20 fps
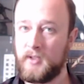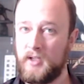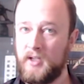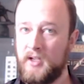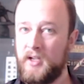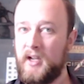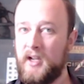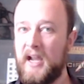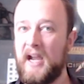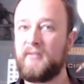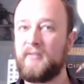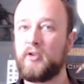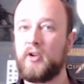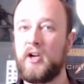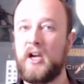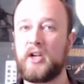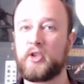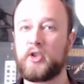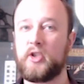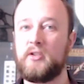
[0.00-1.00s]
After
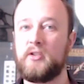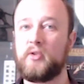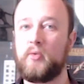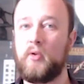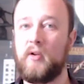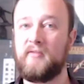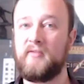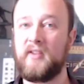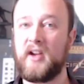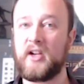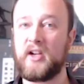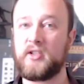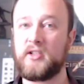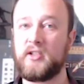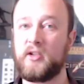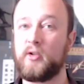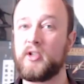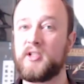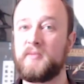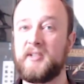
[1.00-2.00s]
Action, 12 Factions of
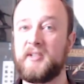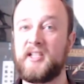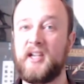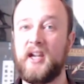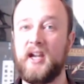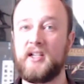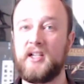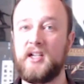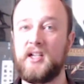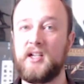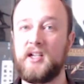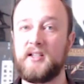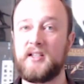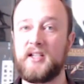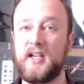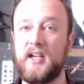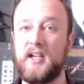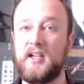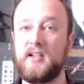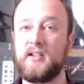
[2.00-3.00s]
Christmas CID
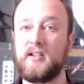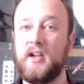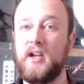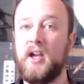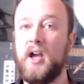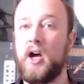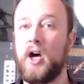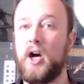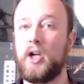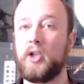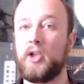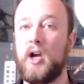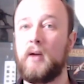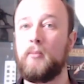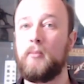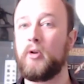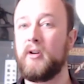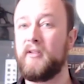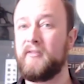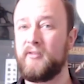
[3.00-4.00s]
contained a lot
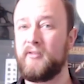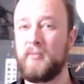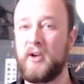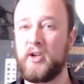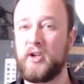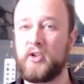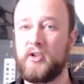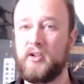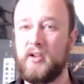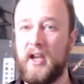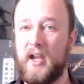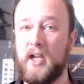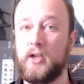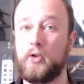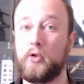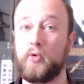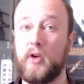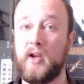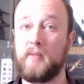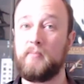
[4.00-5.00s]
more information and
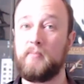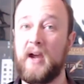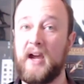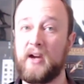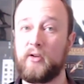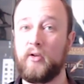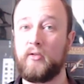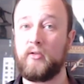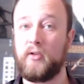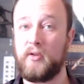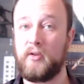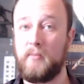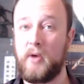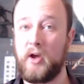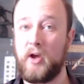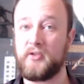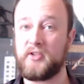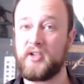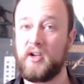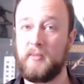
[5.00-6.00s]
great background on the
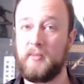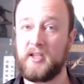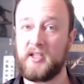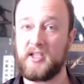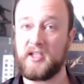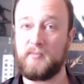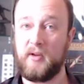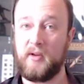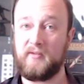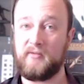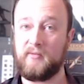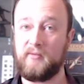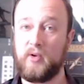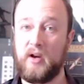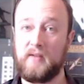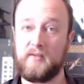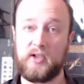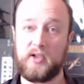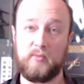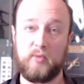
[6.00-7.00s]
models coming this month from
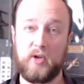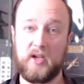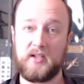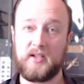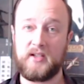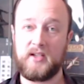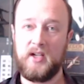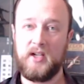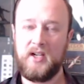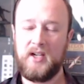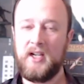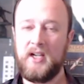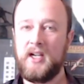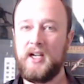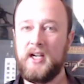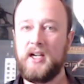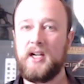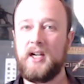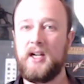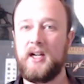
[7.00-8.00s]
Privateer Press.
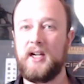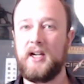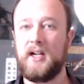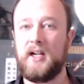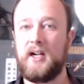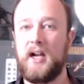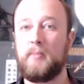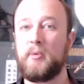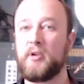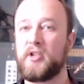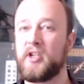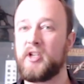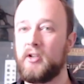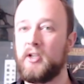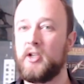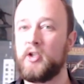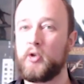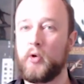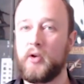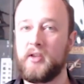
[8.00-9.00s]
I particularly
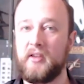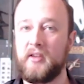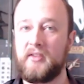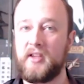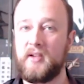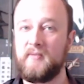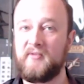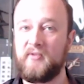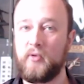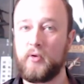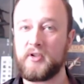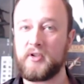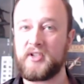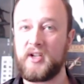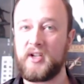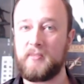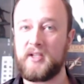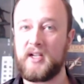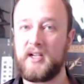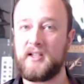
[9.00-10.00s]
enjoyed the Theme Force
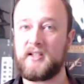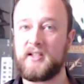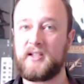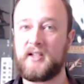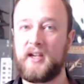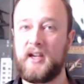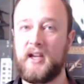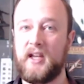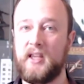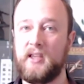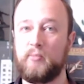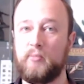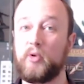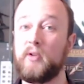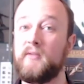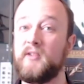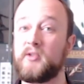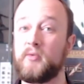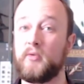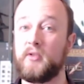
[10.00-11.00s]
updates and the
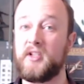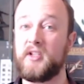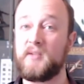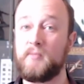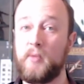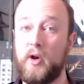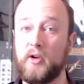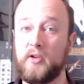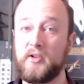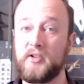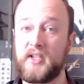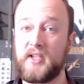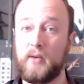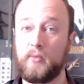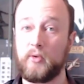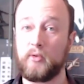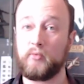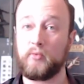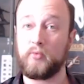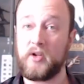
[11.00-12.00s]
previous release models that
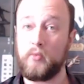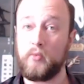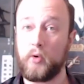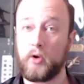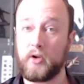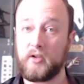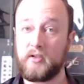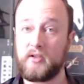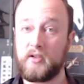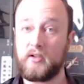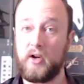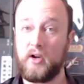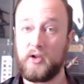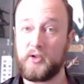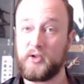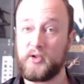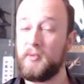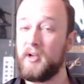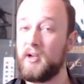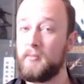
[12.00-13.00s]
were reworked also
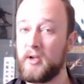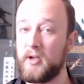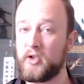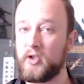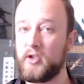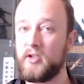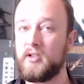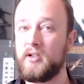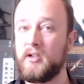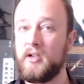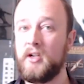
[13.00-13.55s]
being mentioned.